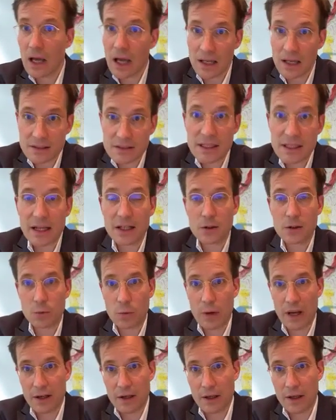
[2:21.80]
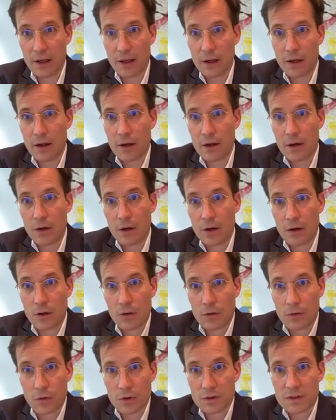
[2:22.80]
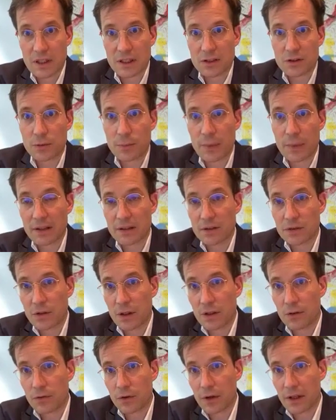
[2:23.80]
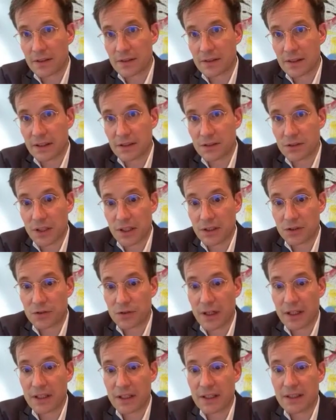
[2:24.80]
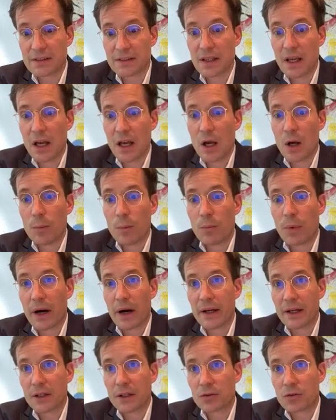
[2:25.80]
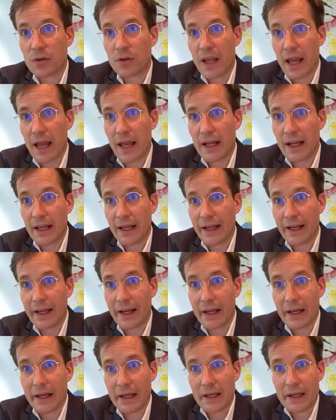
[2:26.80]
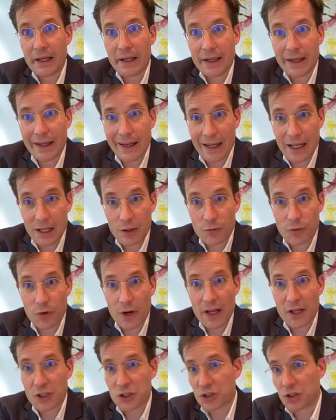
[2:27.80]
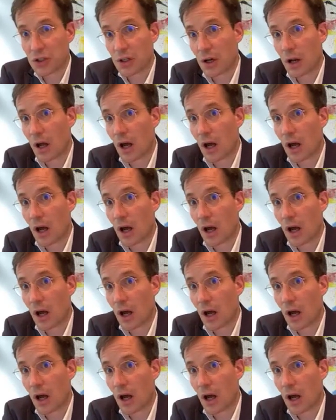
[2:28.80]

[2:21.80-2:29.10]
A second way for central banks to influence the exchange rate is by creating inflation